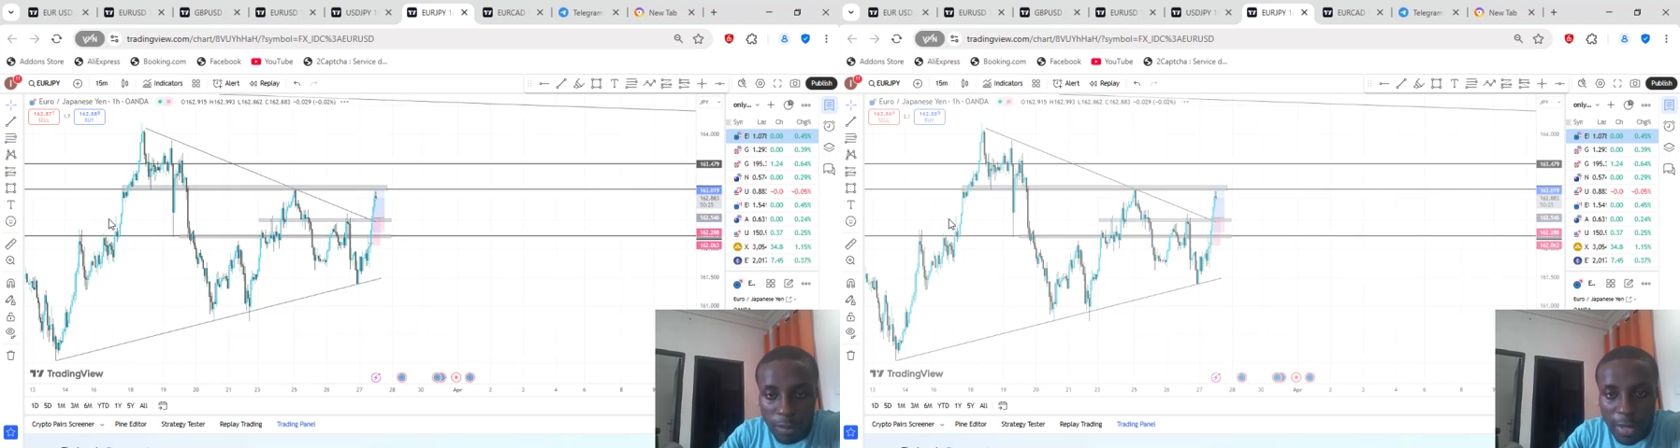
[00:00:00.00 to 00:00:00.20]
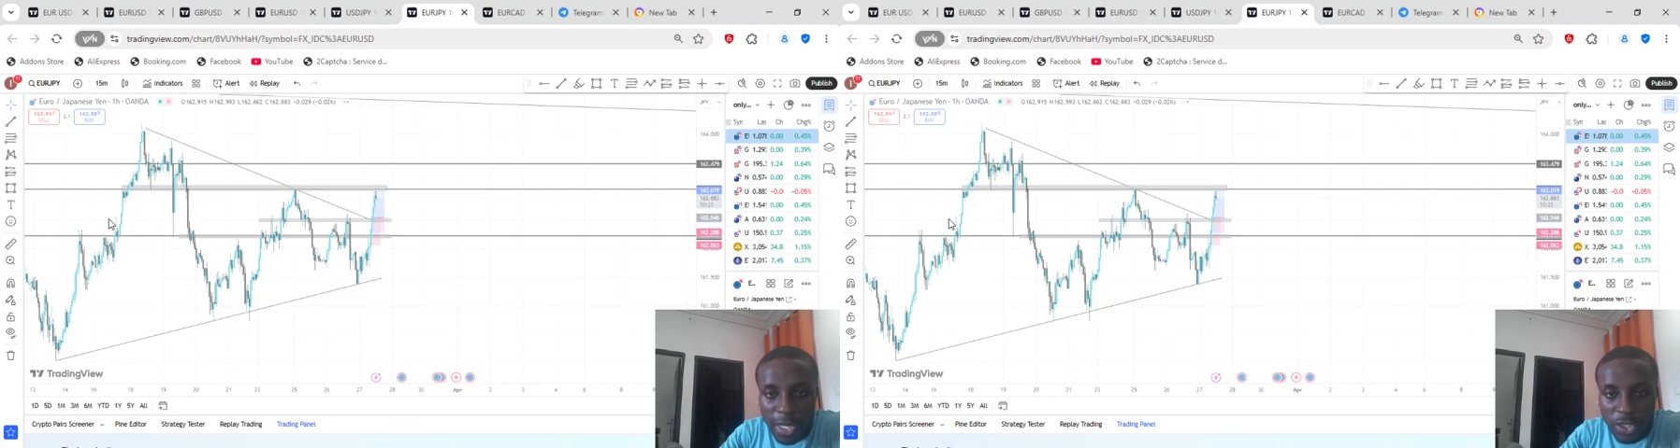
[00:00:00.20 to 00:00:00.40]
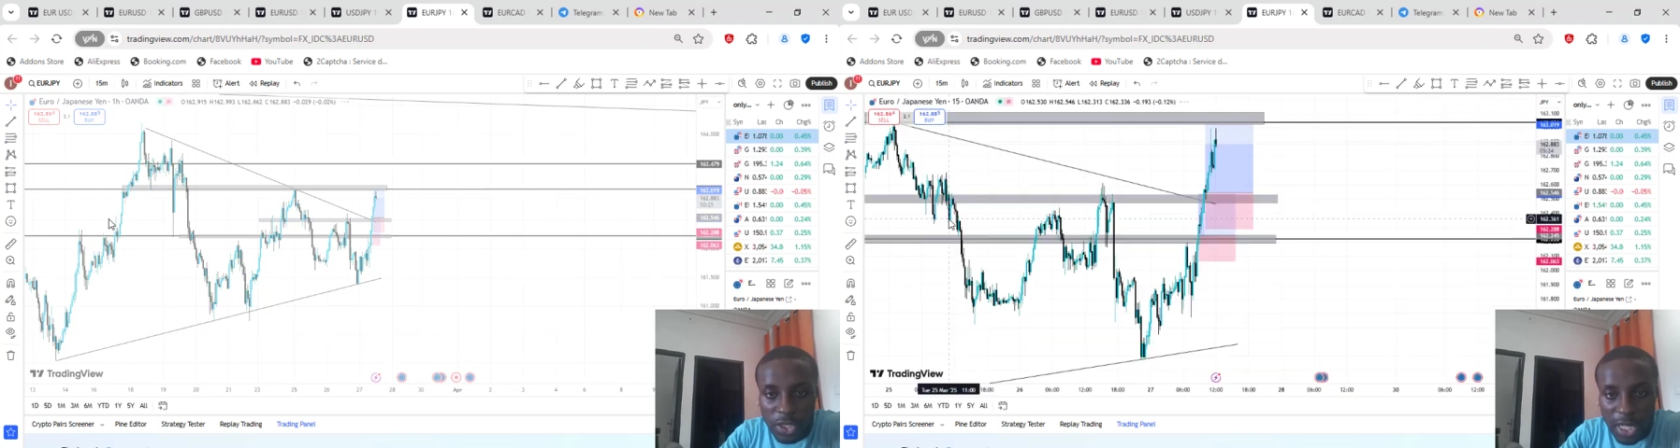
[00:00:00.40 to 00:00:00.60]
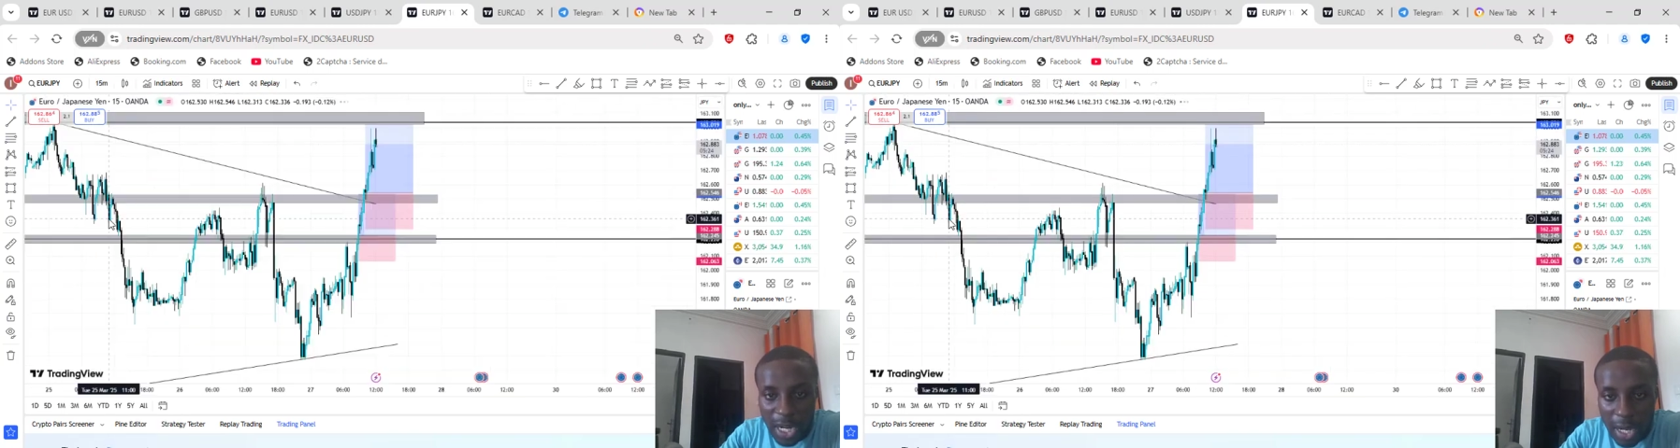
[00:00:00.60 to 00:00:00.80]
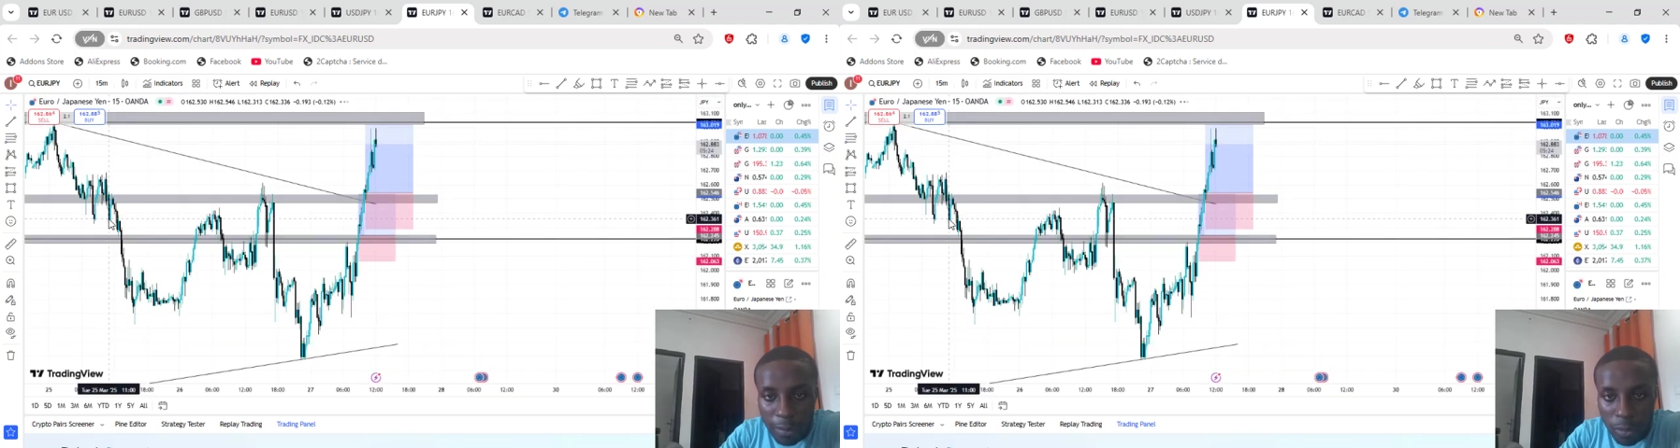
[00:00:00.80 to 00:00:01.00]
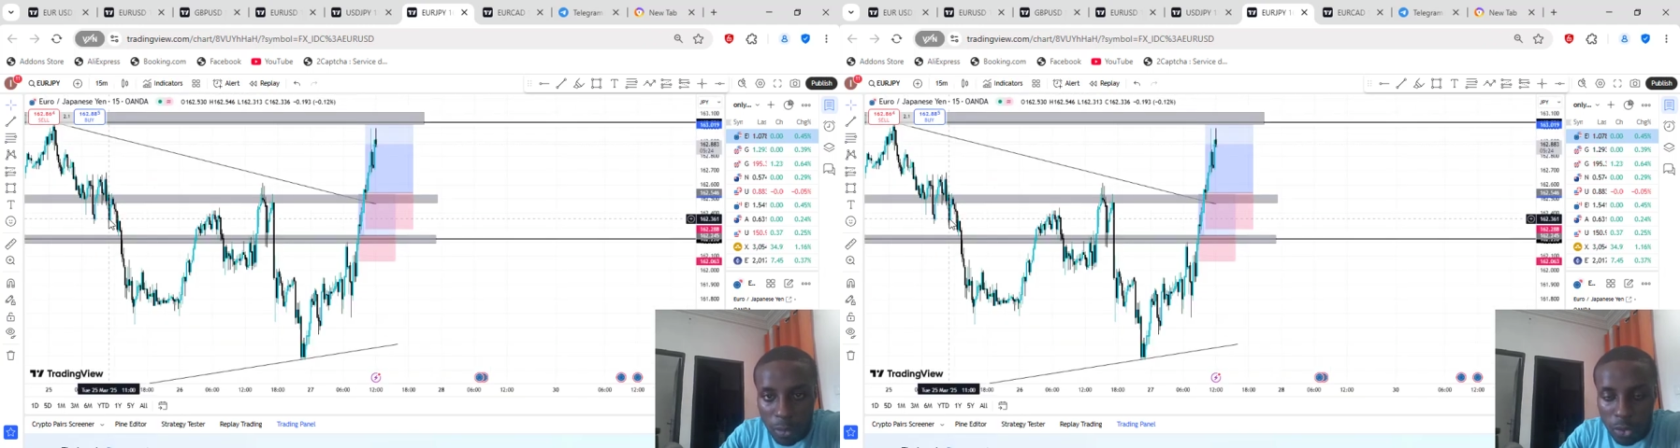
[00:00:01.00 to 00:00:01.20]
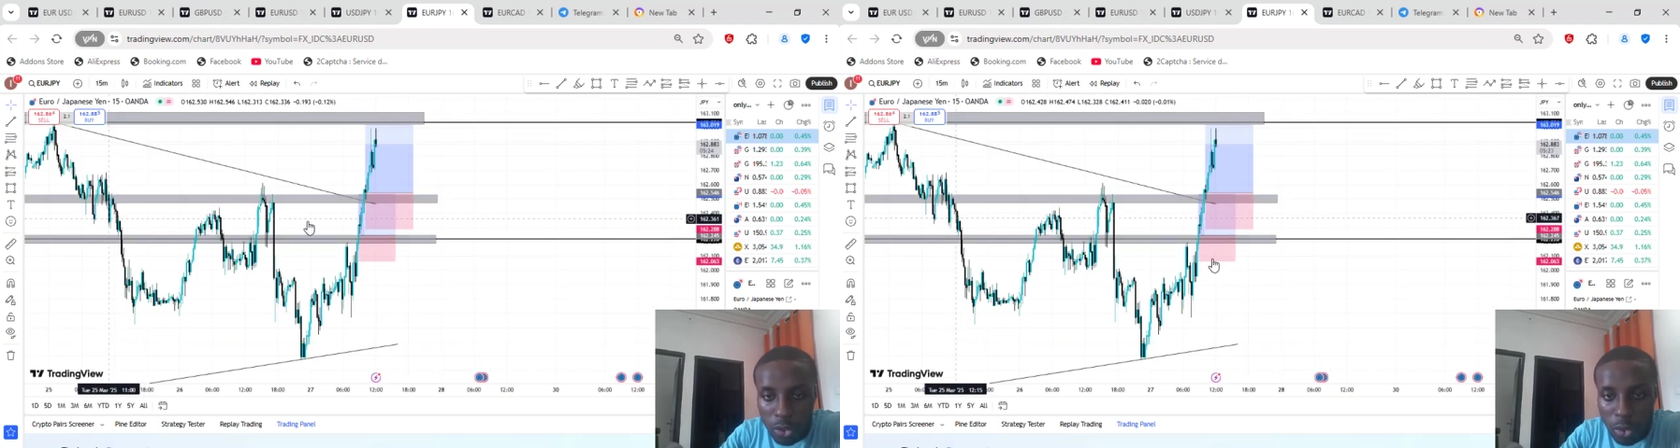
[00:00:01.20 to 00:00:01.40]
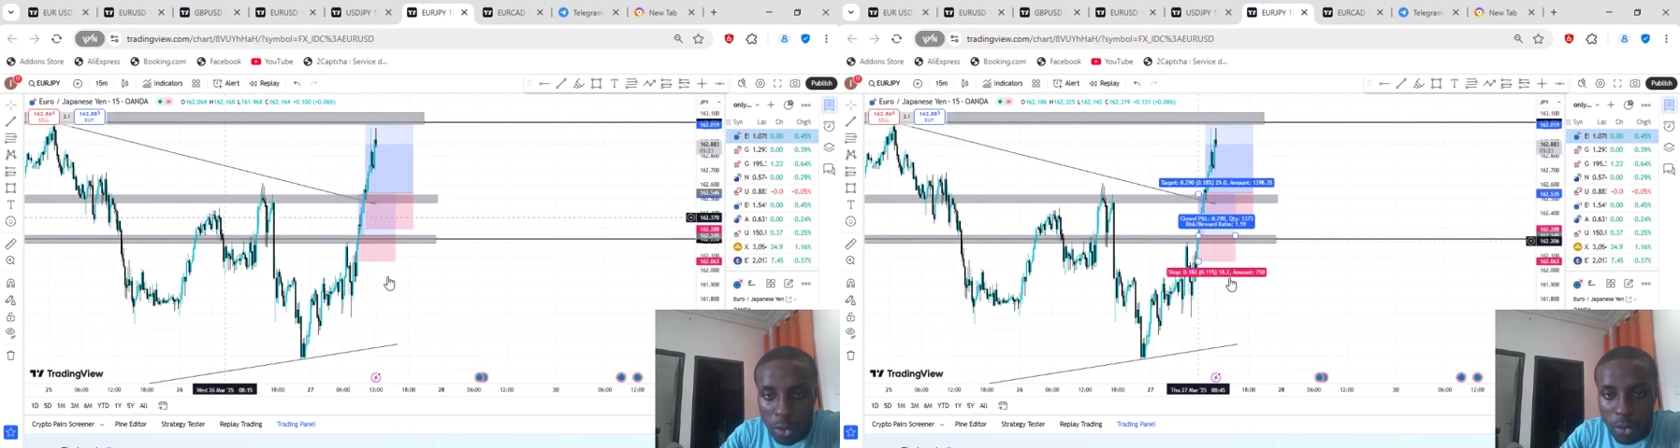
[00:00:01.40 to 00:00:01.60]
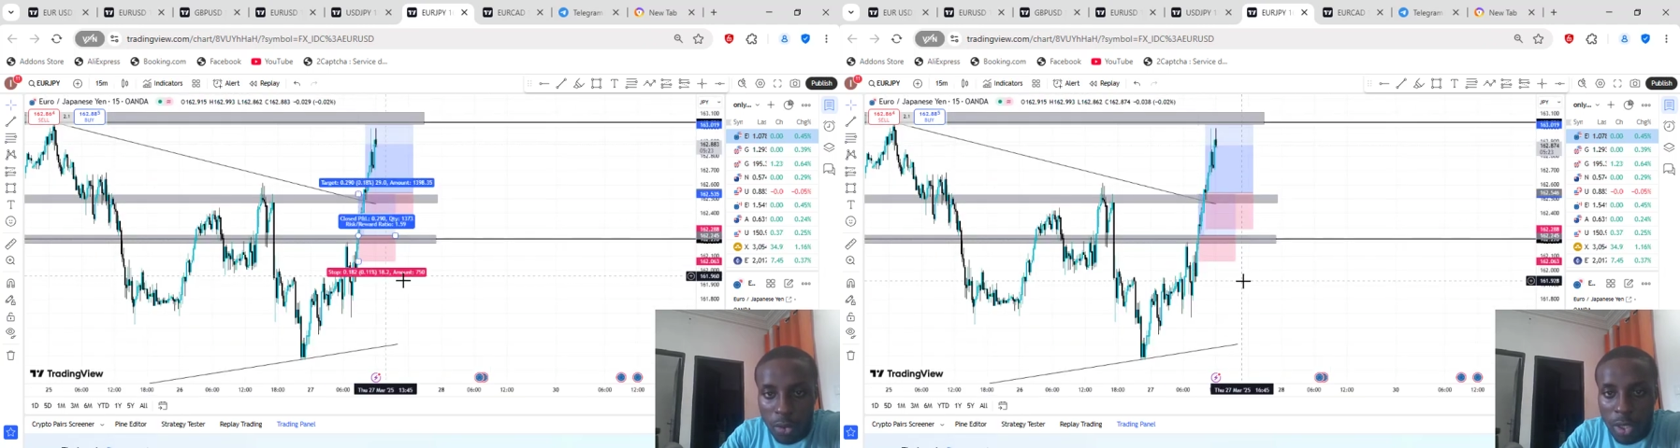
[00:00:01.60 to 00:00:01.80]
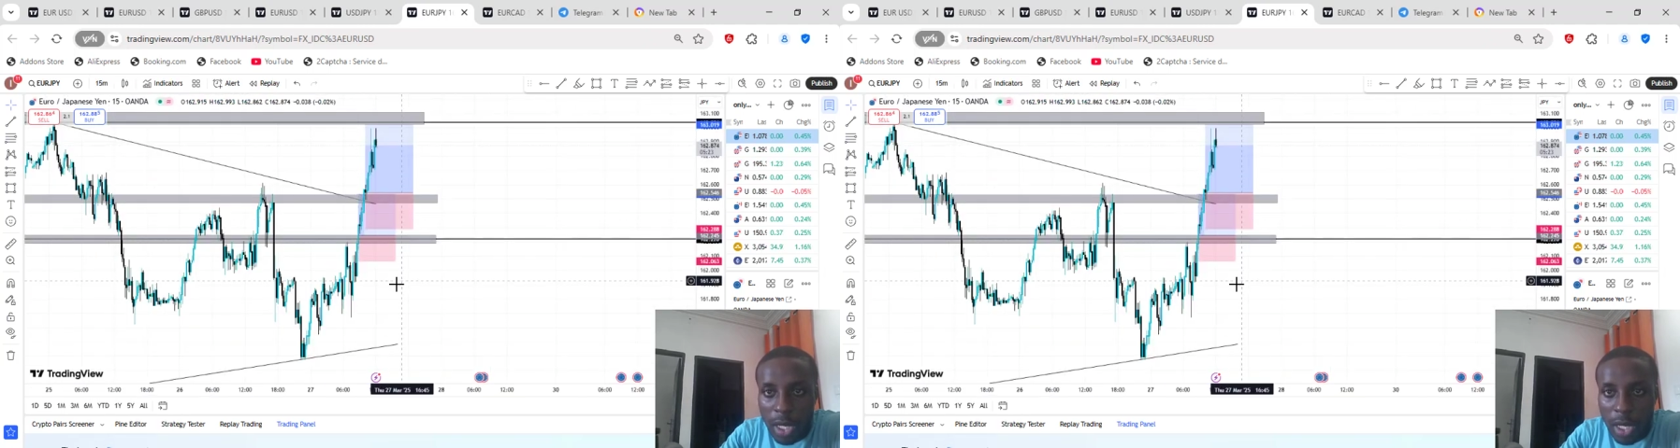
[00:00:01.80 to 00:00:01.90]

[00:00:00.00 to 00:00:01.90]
my exact approach on